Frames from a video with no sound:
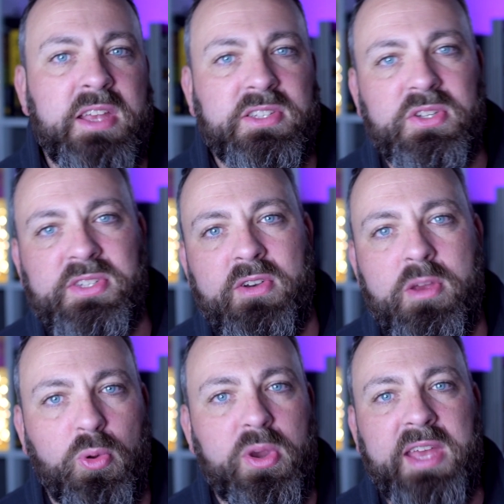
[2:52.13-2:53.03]
to
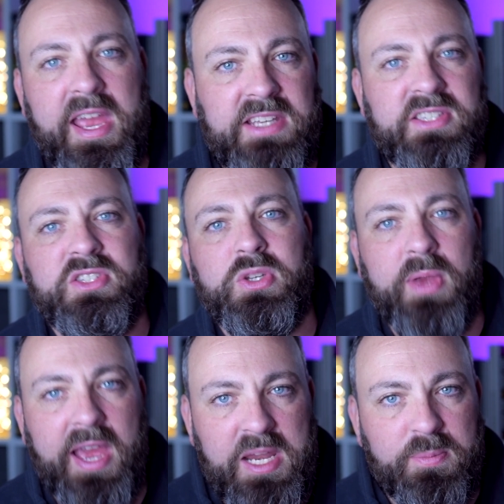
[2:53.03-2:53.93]

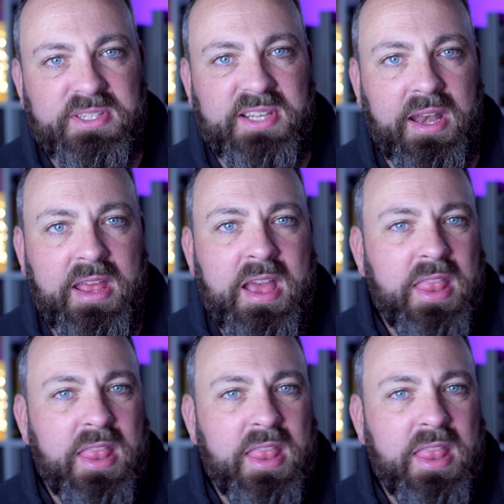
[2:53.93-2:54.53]
0.828%.